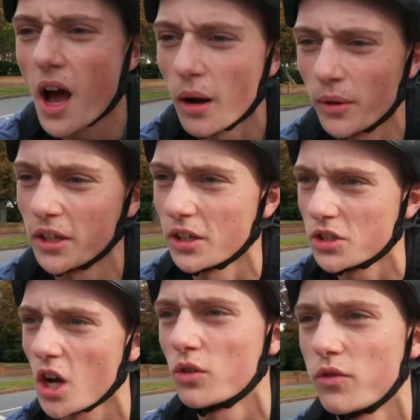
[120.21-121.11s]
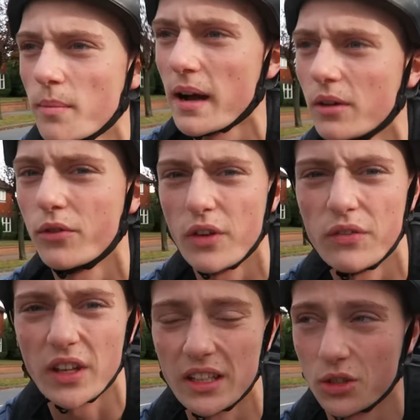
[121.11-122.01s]
I'm only going to cycle for about
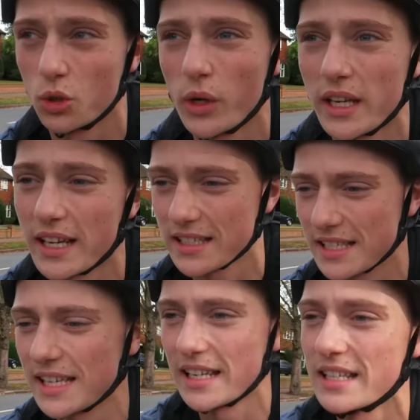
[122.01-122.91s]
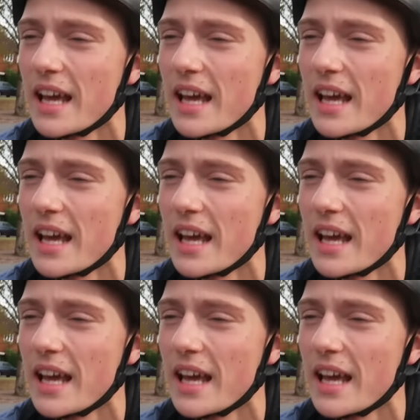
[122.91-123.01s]
15 to 20 as I said